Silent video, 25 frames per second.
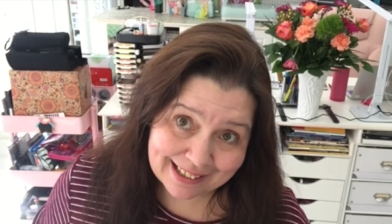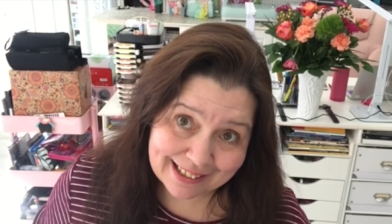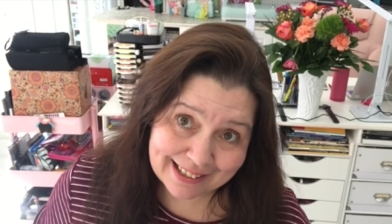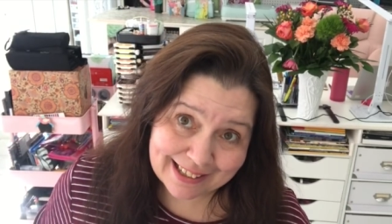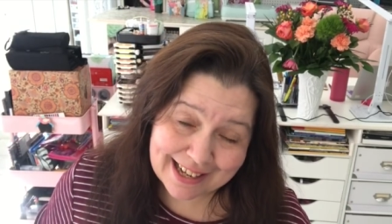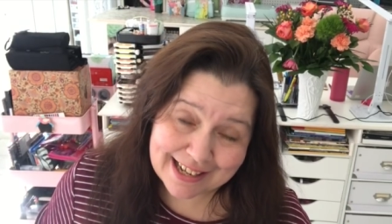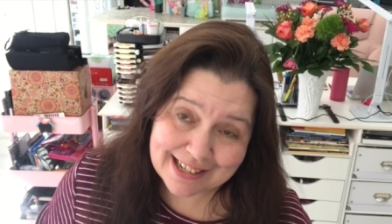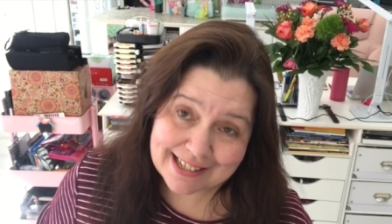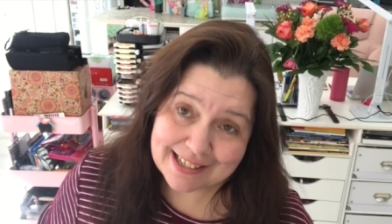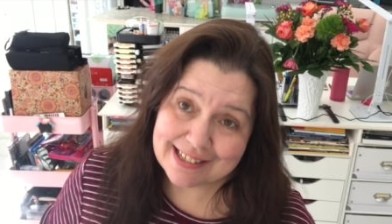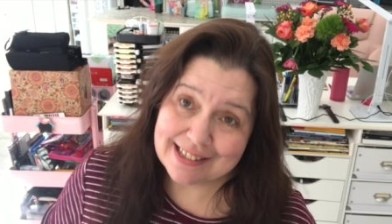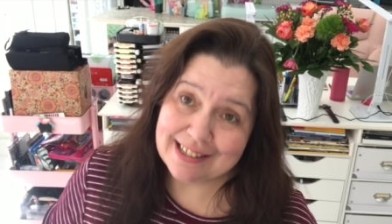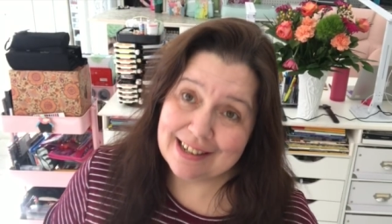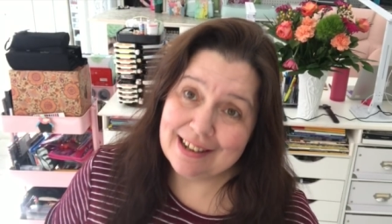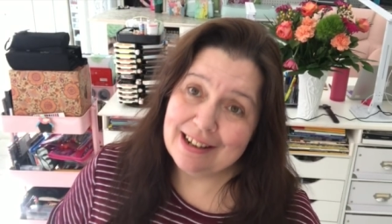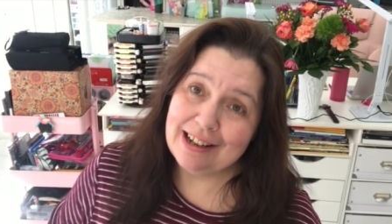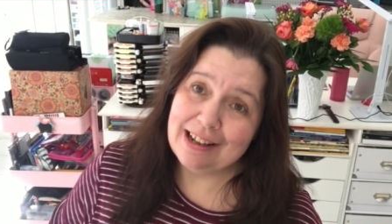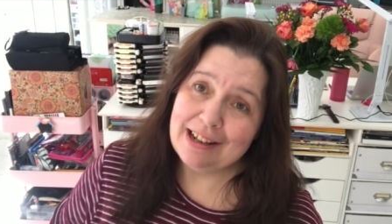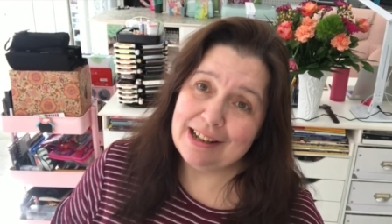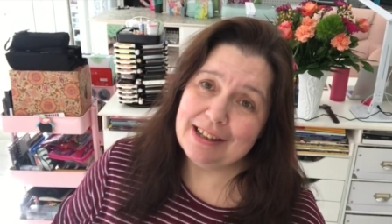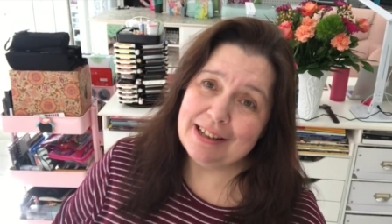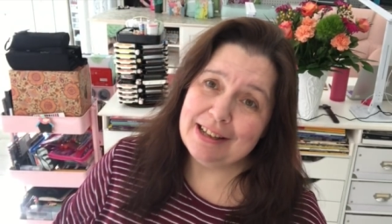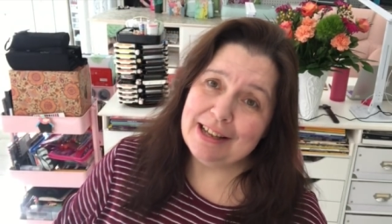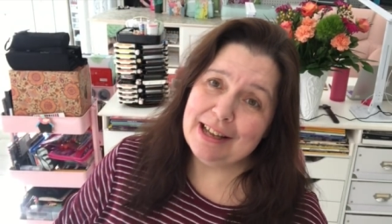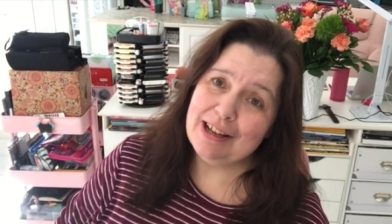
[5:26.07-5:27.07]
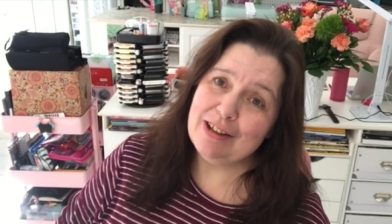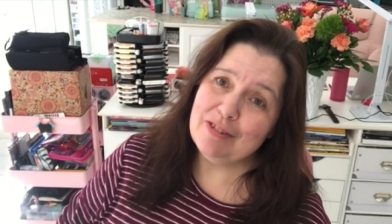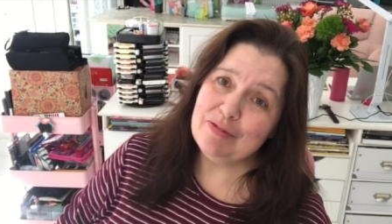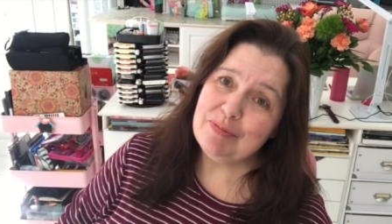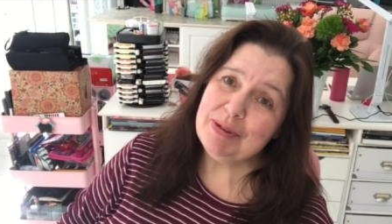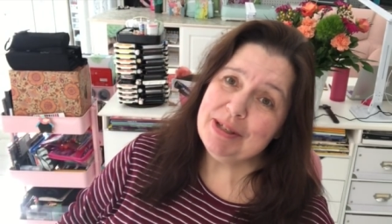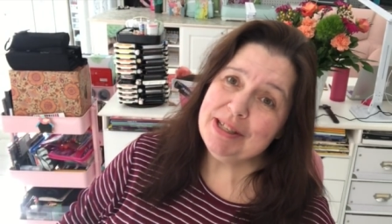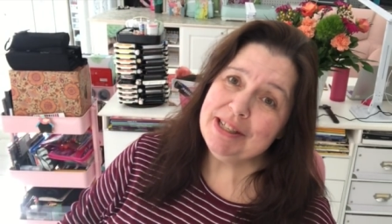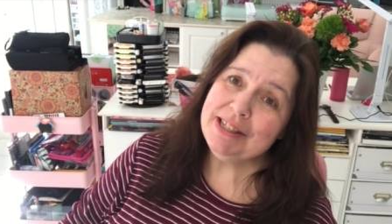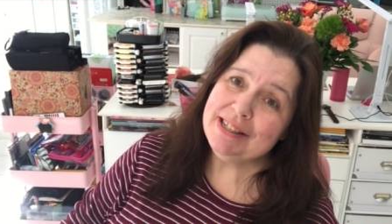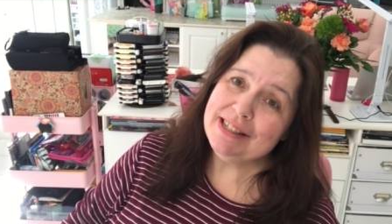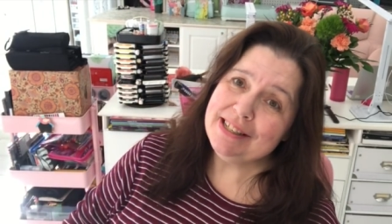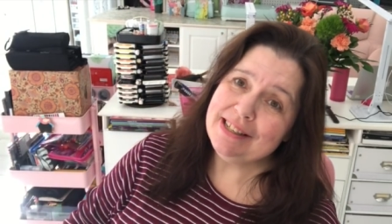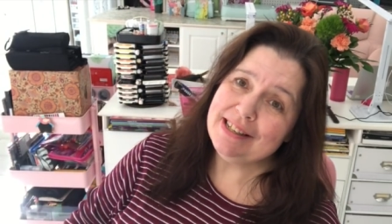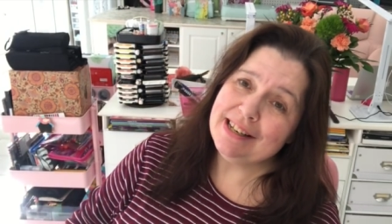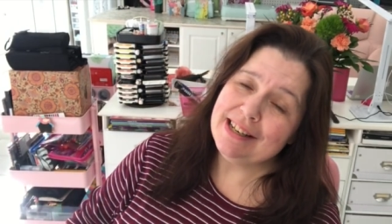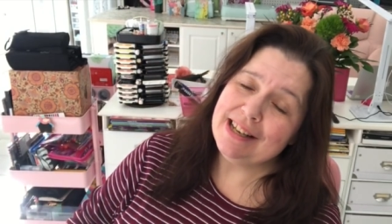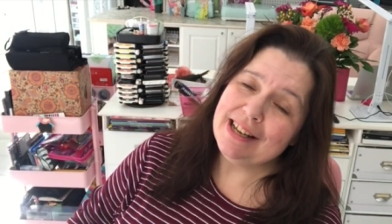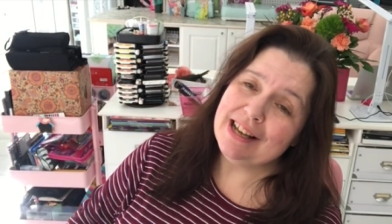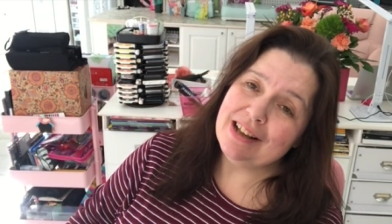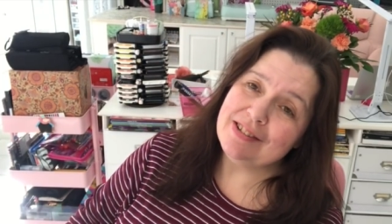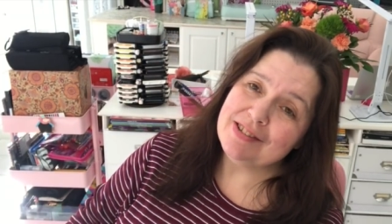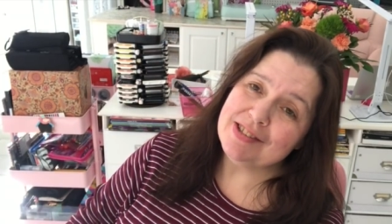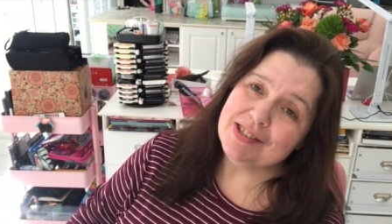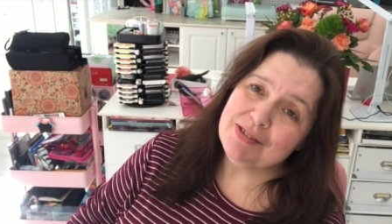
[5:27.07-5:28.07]
Yes, I have been
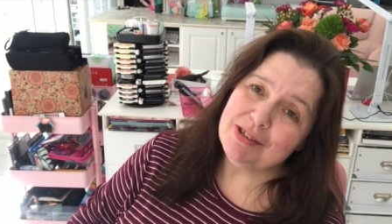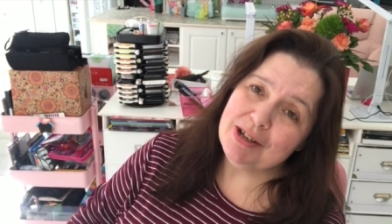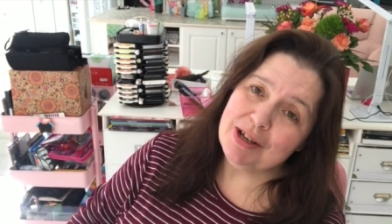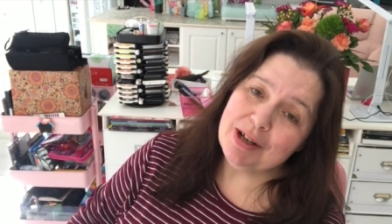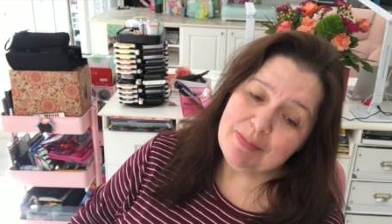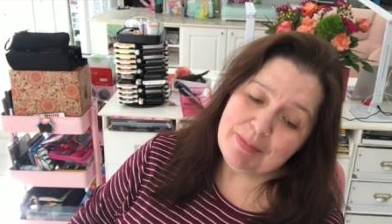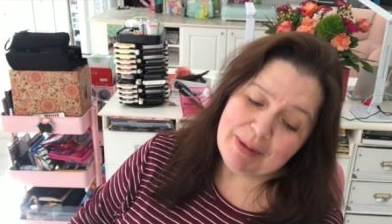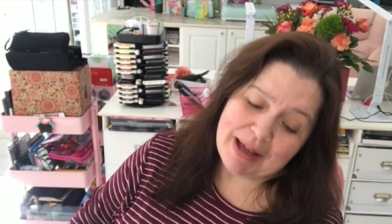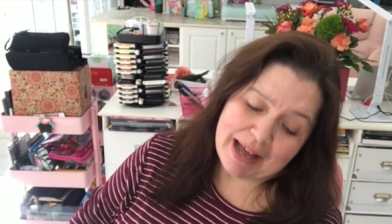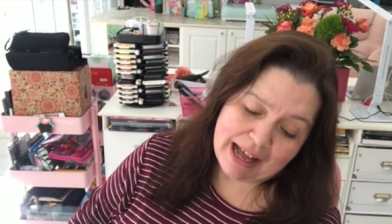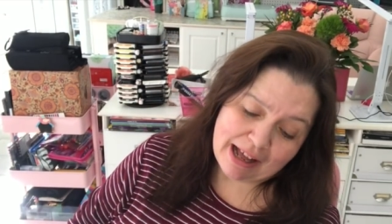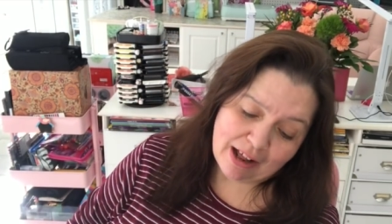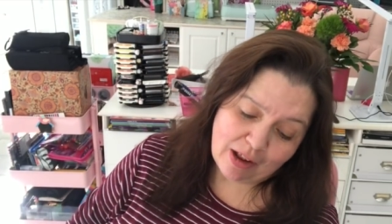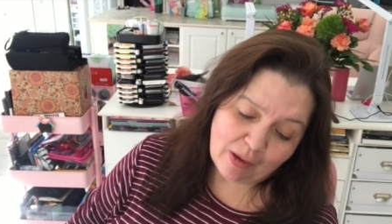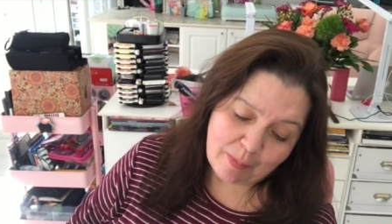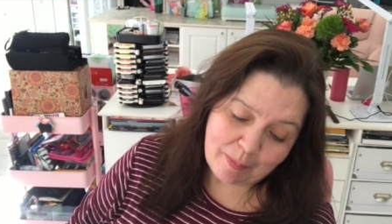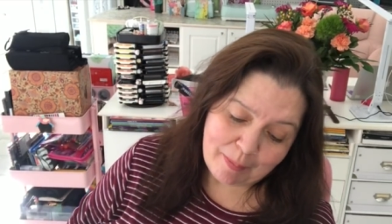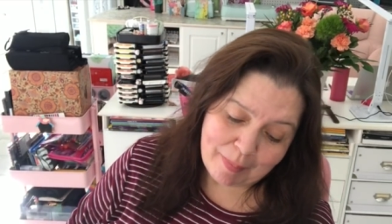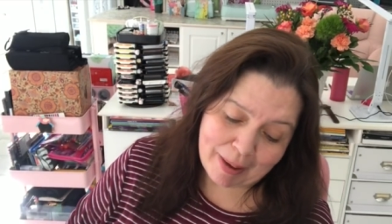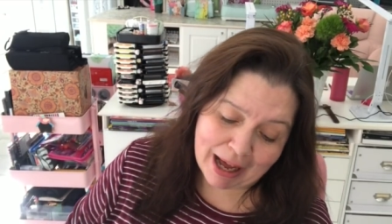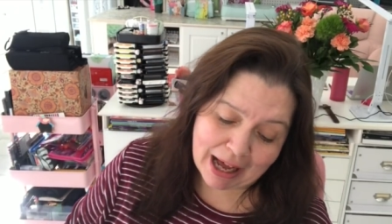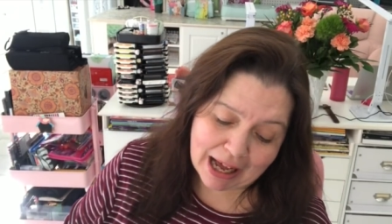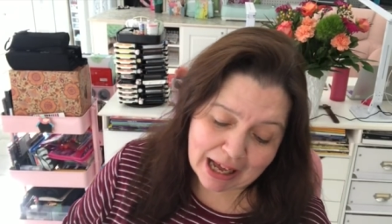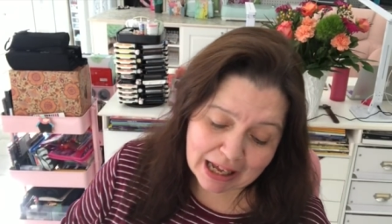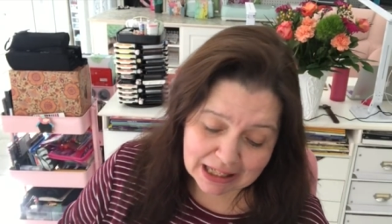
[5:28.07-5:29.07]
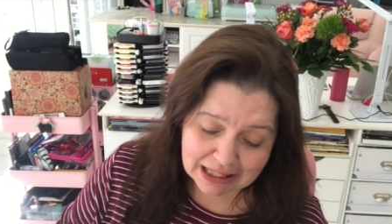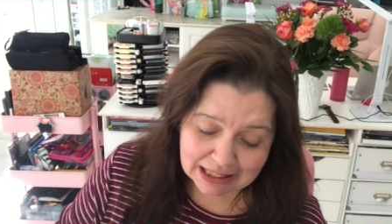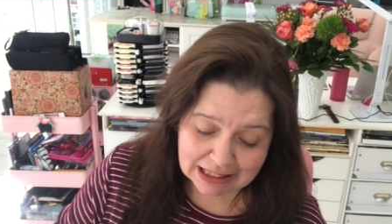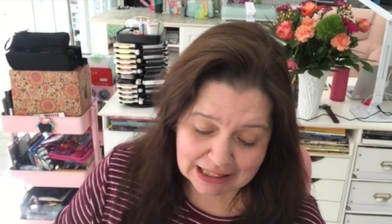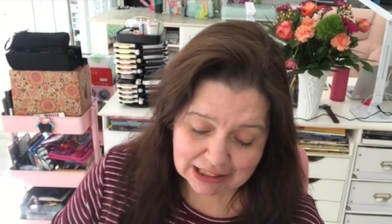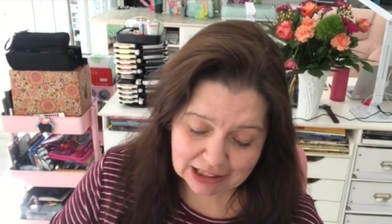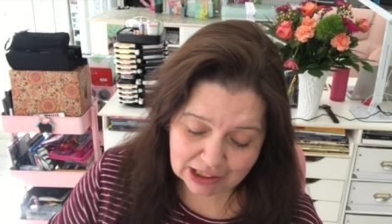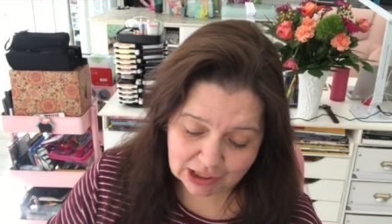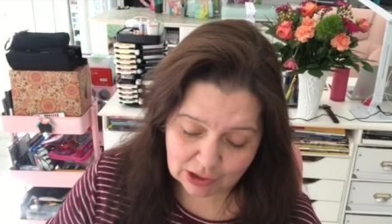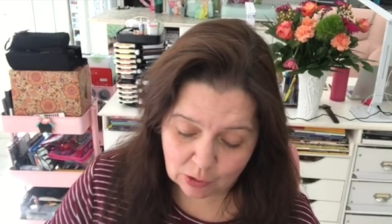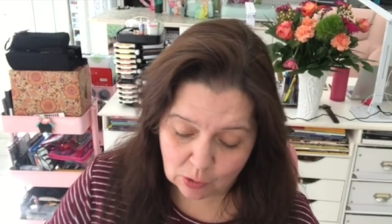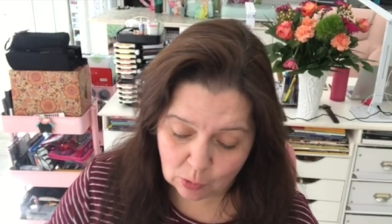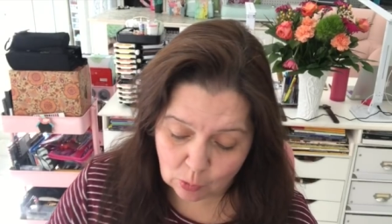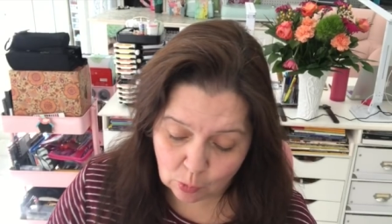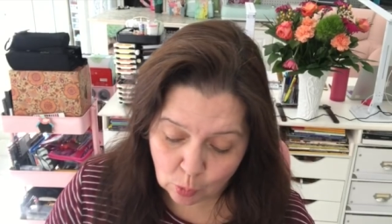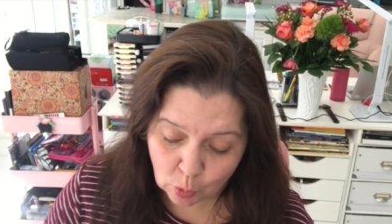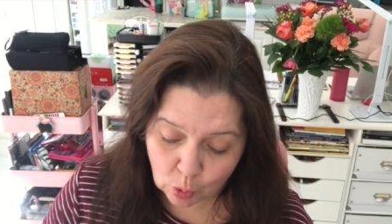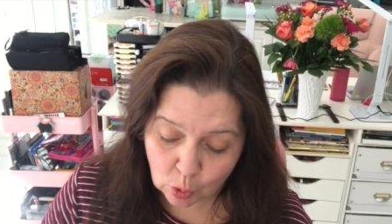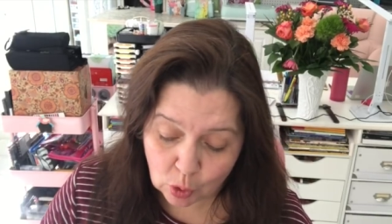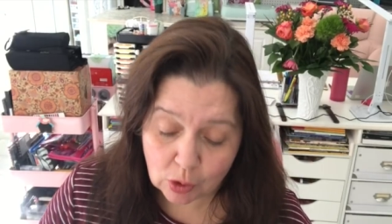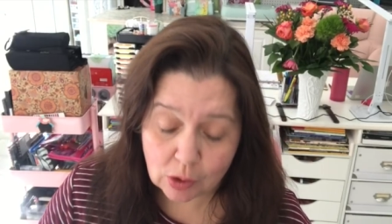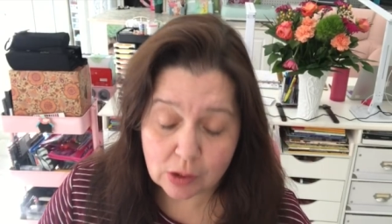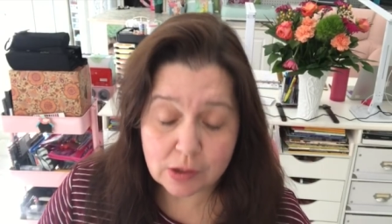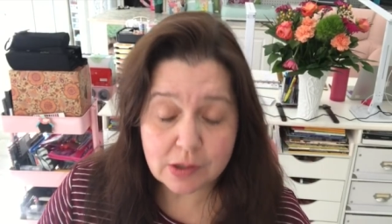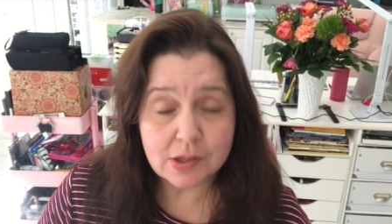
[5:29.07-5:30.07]
knitting some alpaca
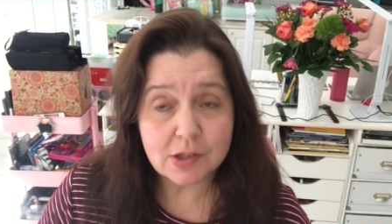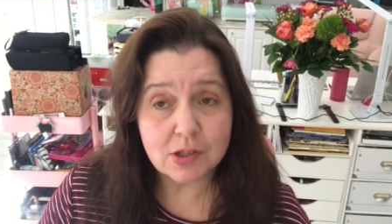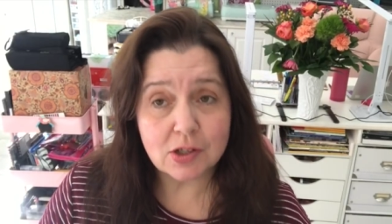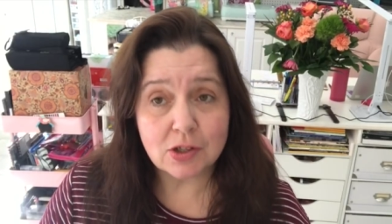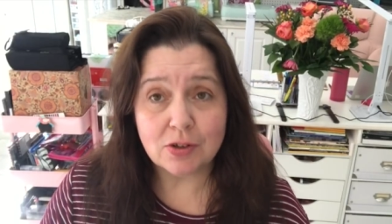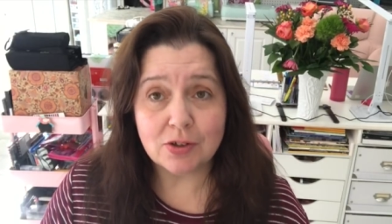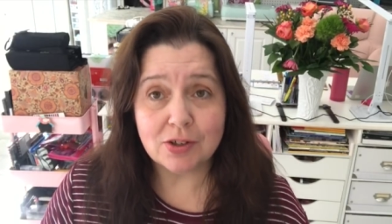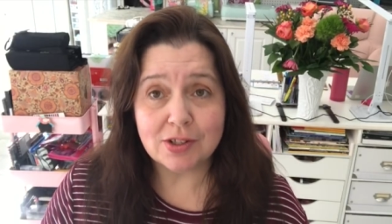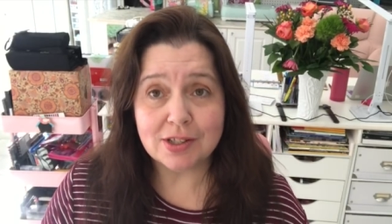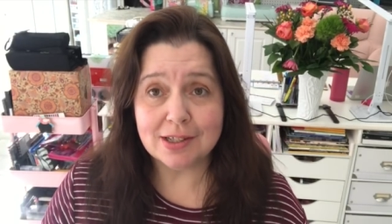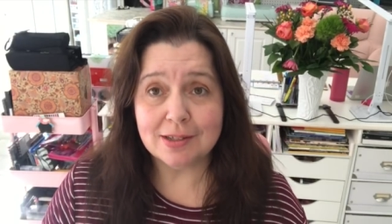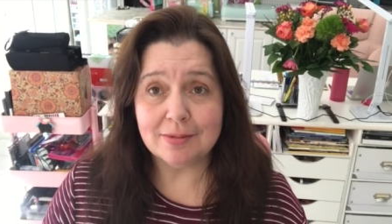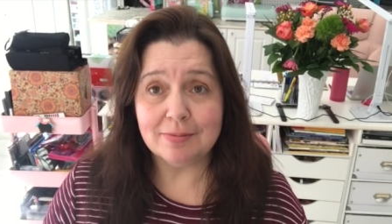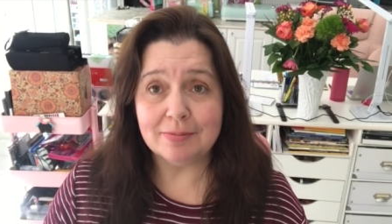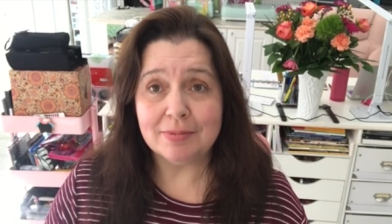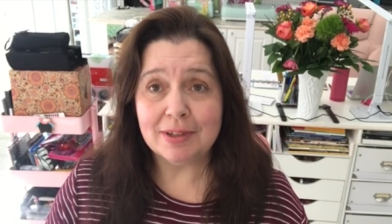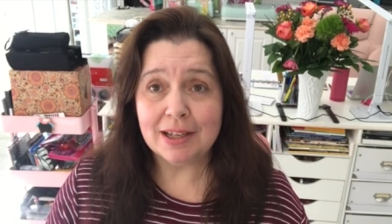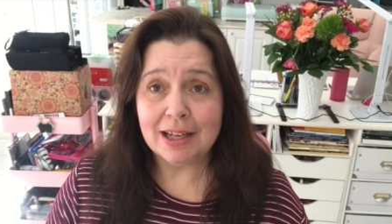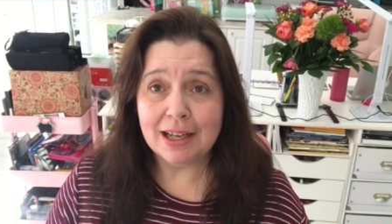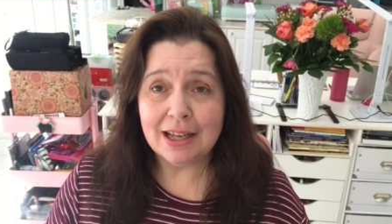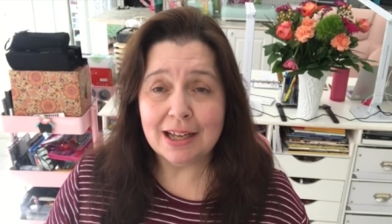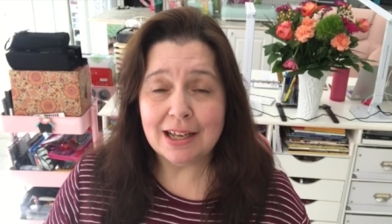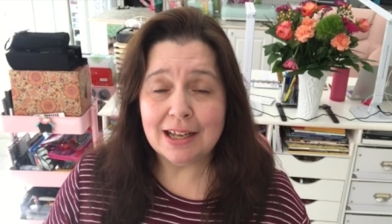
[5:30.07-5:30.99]
wool, so some